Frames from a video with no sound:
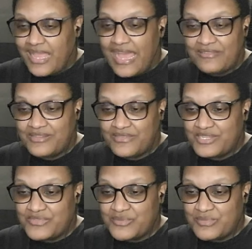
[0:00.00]
After I
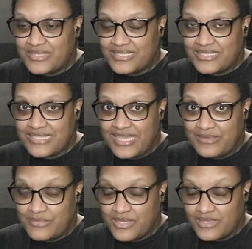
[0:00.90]
finish filming this,
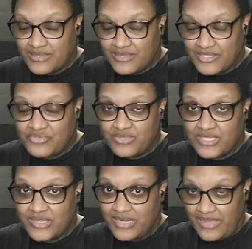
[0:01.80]
I'm literally
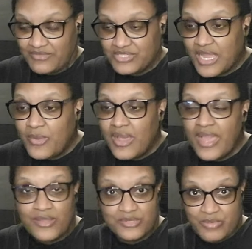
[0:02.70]
going to have a shower
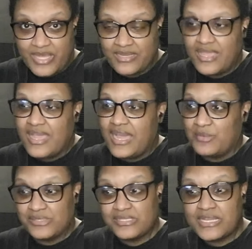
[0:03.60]
and go to bed. I
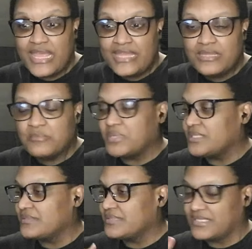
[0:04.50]
was going to edit, but
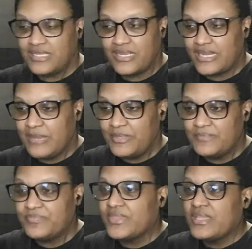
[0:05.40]
that's not going to happen.
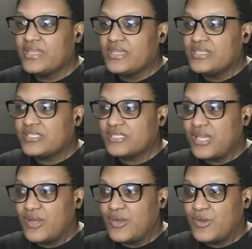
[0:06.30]

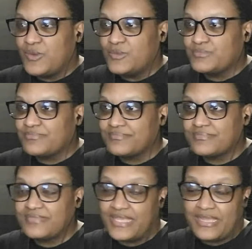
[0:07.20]
So,
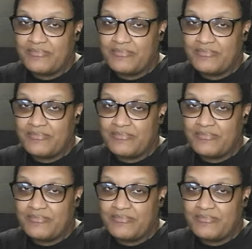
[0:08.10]
yeah.